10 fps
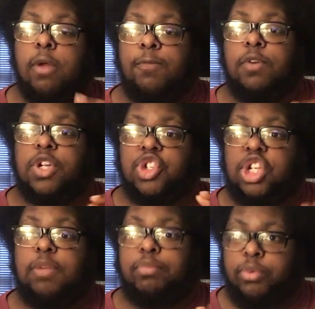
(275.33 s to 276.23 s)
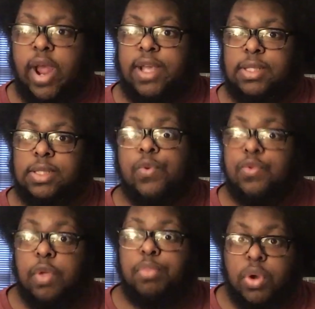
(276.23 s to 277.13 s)
for a cheap price
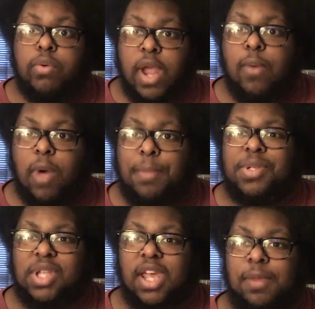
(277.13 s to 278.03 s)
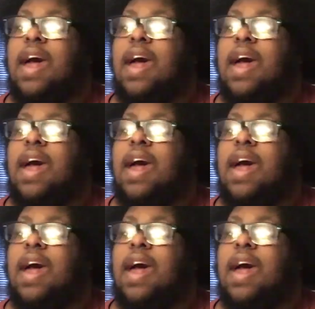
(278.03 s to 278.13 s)
through the Blu-ray website.